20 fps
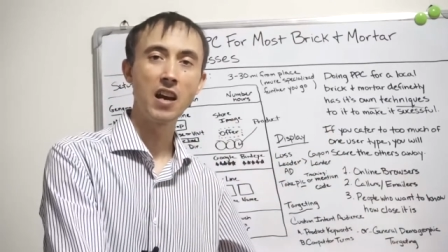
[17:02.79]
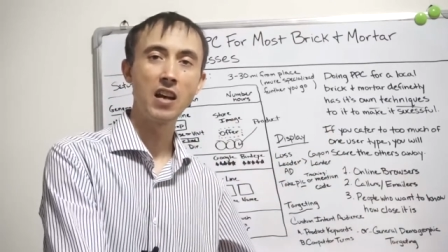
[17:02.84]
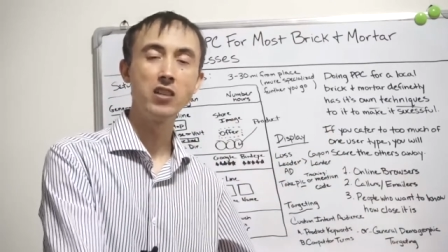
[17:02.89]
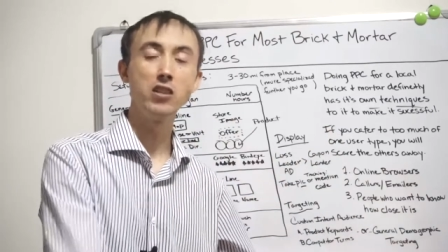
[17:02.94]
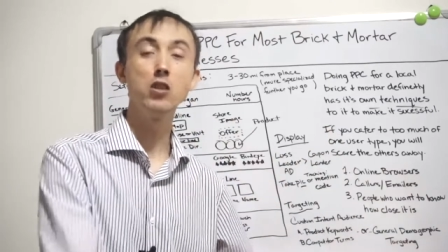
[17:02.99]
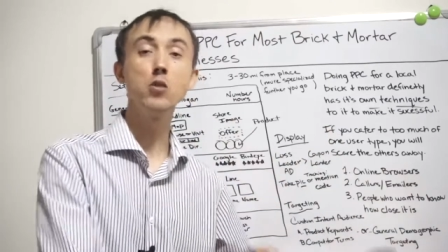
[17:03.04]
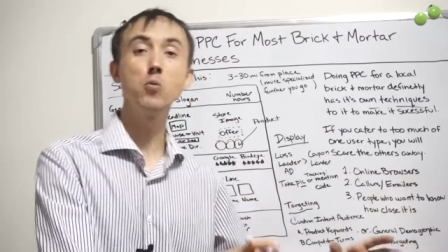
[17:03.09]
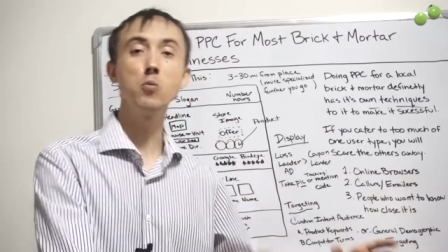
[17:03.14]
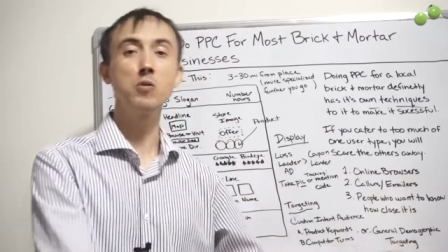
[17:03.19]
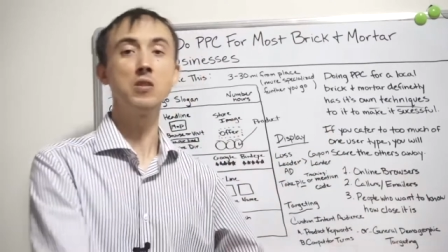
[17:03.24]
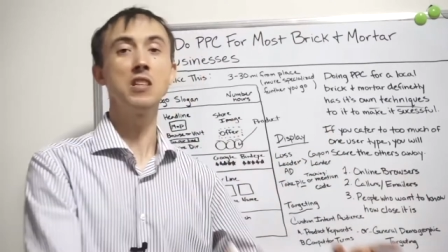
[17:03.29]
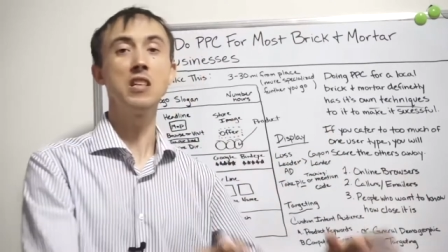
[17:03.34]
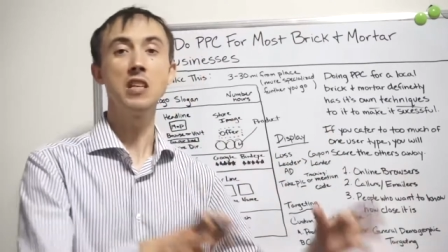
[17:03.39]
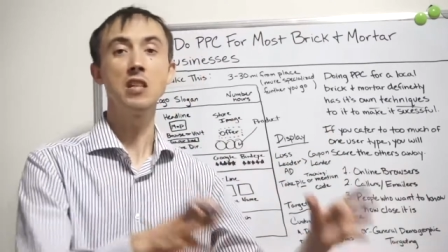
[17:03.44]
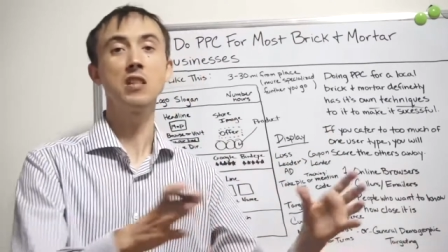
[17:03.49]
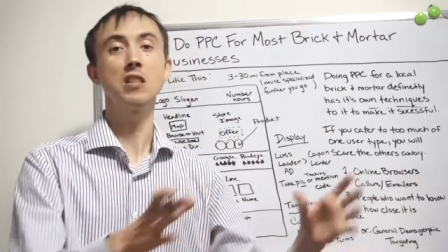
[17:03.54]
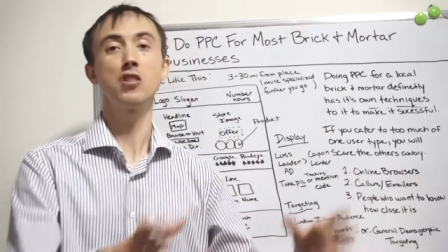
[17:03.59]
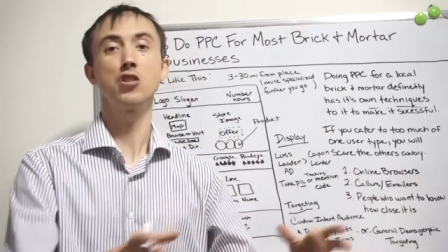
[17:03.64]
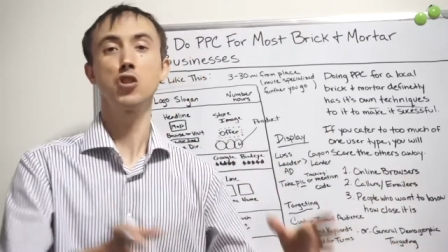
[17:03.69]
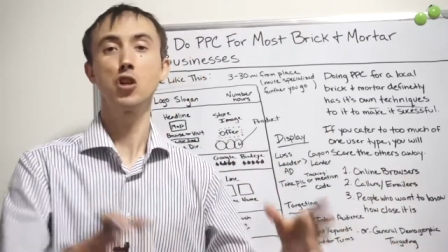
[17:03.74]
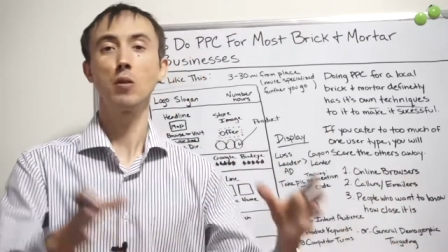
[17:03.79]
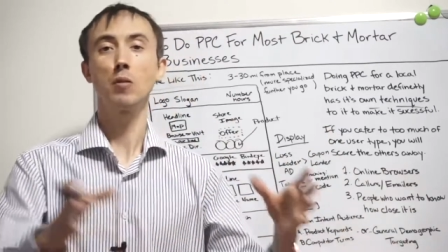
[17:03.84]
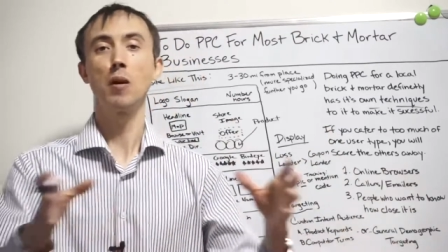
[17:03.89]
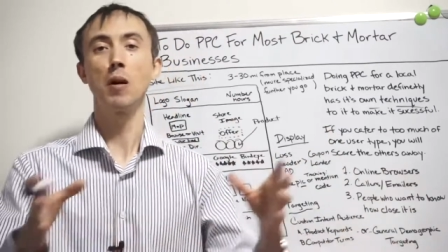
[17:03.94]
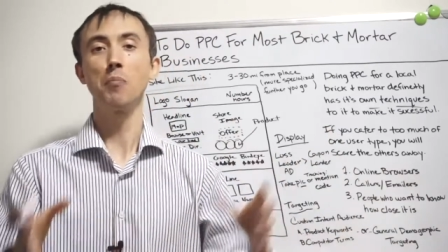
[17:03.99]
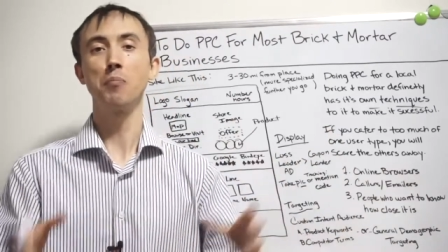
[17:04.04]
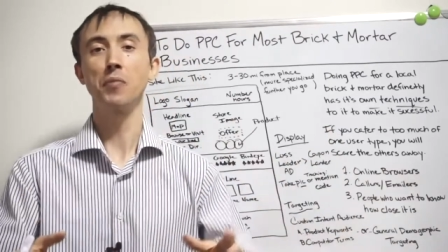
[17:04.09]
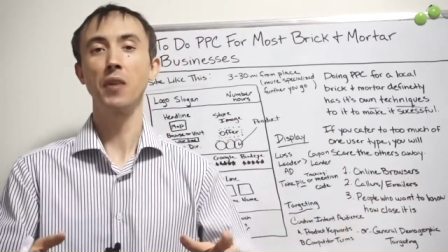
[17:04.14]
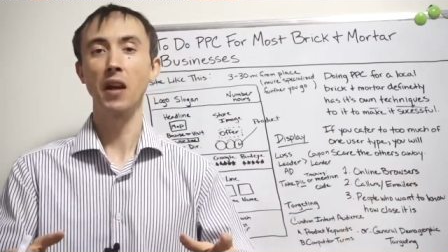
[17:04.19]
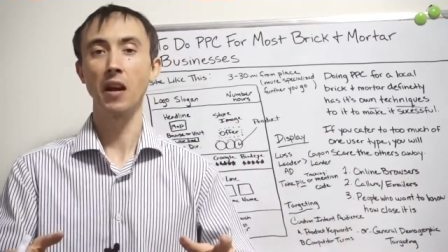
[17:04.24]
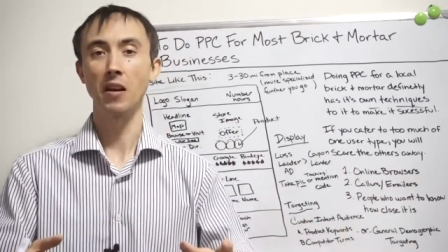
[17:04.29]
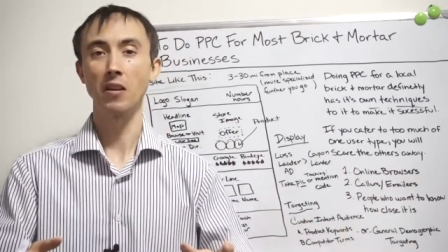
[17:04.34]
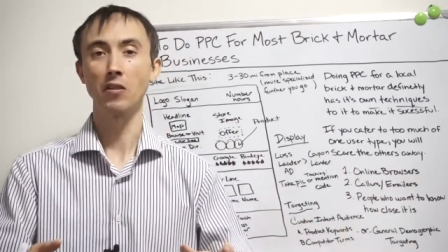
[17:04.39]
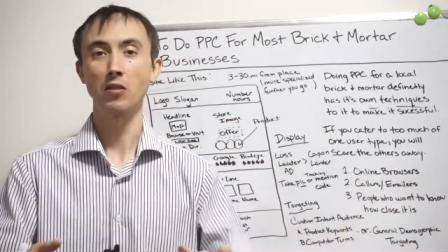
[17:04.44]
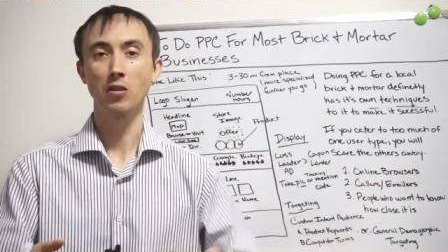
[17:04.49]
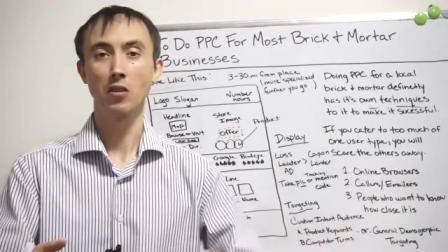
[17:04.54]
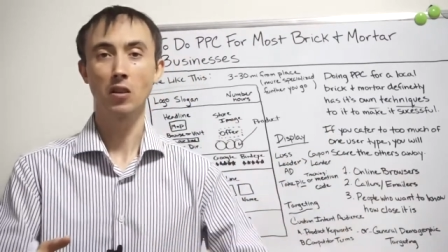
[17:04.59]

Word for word: and you need to show up there